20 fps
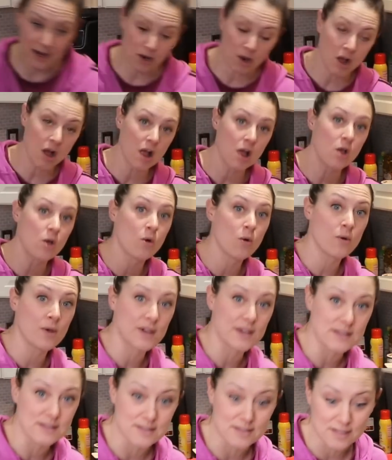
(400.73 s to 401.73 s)
don't
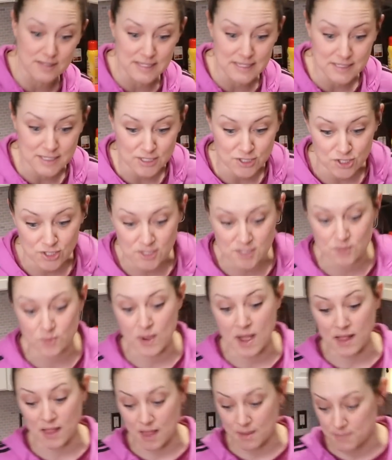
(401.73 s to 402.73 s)
always clean dishes
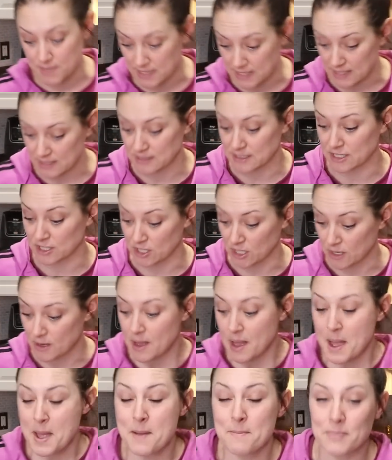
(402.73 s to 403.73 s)
while I'm making dinner,
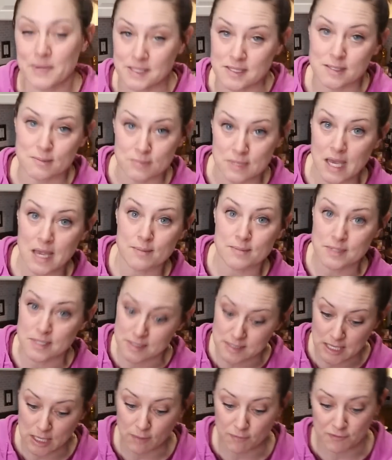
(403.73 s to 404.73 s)
but sometimes
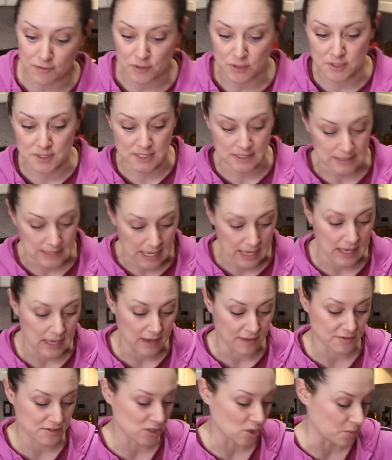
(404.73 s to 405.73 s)
it's helpful to not
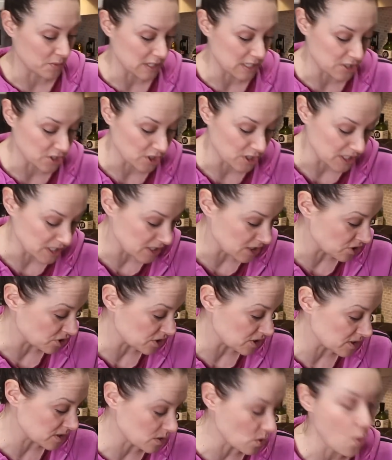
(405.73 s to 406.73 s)
have so many dirty
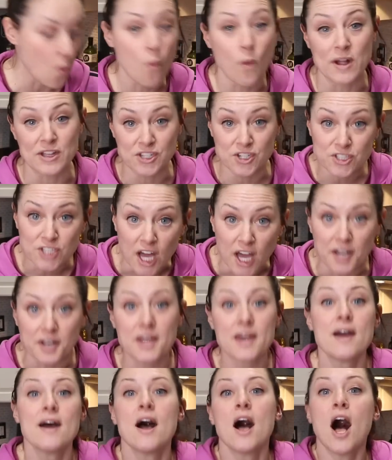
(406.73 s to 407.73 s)
dishes when you're done.
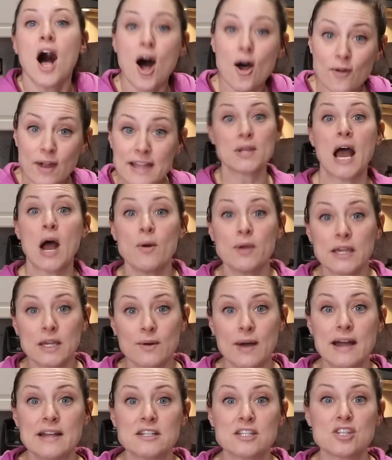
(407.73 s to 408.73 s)
All right, now we go
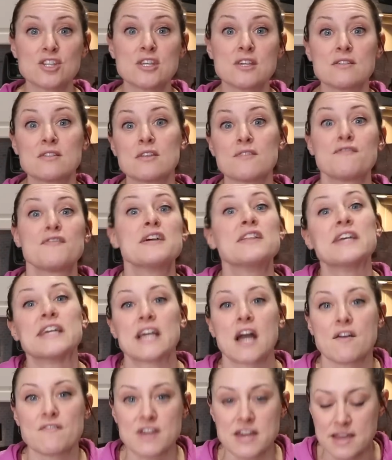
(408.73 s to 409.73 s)
on to the filling
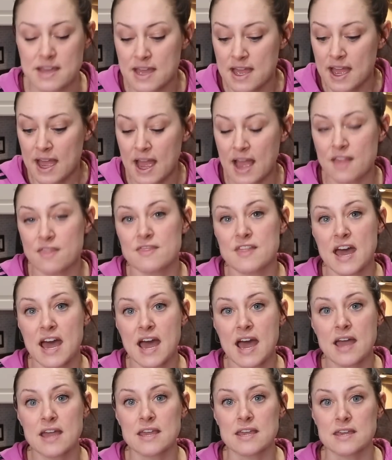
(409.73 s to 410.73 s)
of it, and
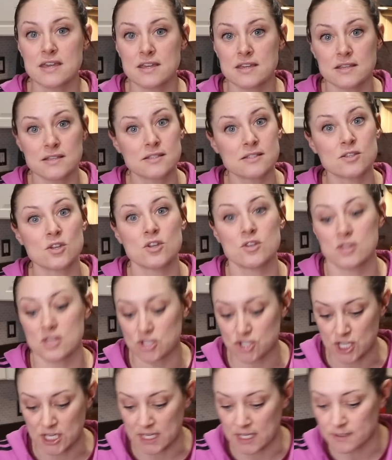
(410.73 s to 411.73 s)
that is the
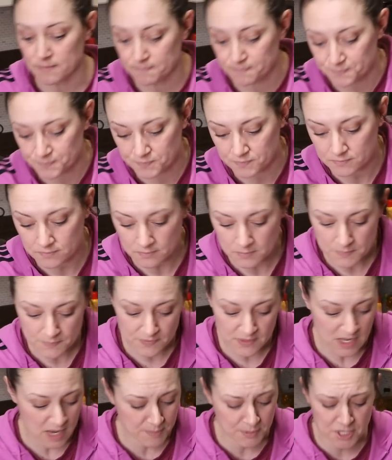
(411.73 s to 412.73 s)
chicken.
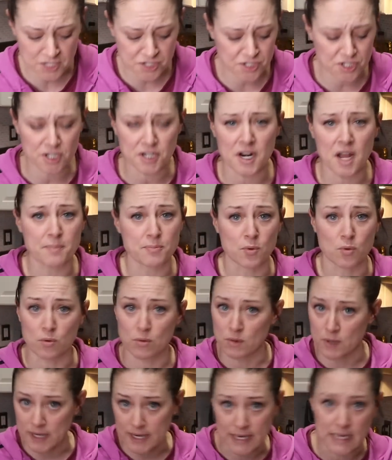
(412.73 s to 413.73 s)
I'm gonna stir it up
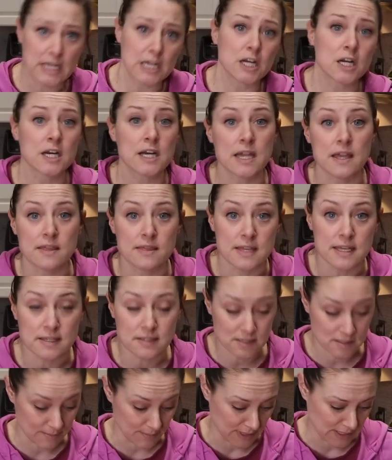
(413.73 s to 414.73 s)
right here in
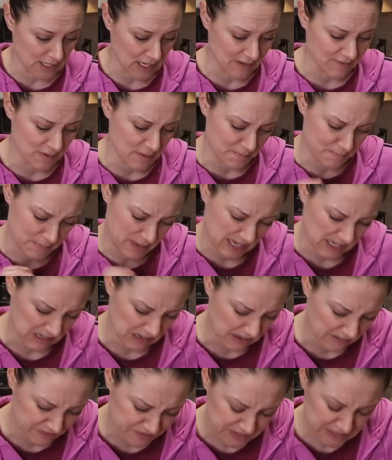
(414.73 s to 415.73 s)
this. It might not be big
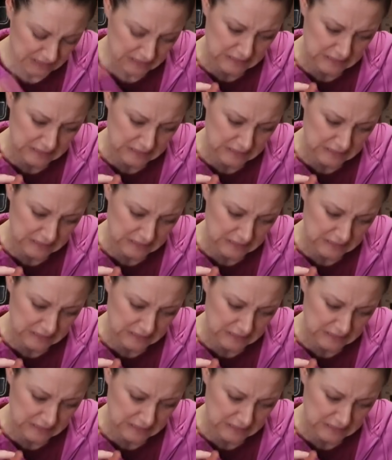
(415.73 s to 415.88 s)
enough.